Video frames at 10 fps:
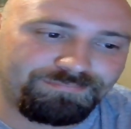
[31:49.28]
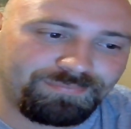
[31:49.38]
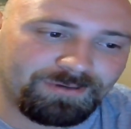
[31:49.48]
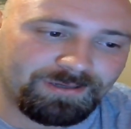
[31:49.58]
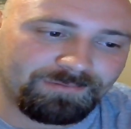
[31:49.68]

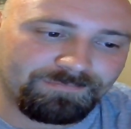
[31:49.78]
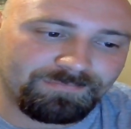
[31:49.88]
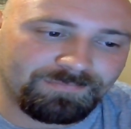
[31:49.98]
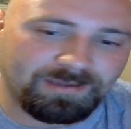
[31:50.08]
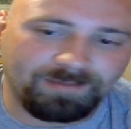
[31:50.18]

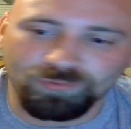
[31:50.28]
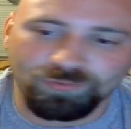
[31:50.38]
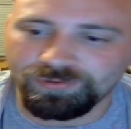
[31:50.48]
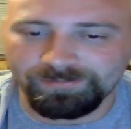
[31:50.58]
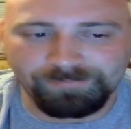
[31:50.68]
But now I'm
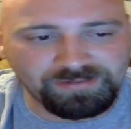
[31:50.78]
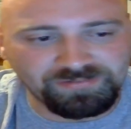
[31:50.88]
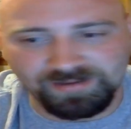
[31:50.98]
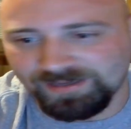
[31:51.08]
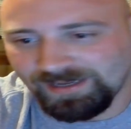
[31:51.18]
going to do the
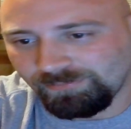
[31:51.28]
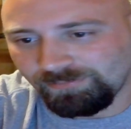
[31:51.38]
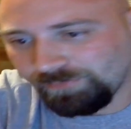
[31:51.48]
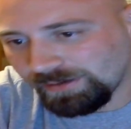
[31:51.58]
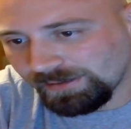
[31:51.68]
best I can
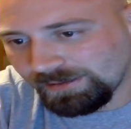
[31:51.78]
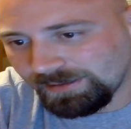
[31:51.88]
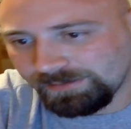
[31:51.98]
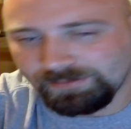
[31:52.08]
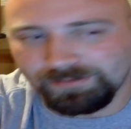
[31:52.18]
with what I
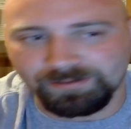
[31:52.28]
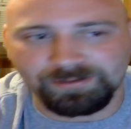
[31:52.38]
got,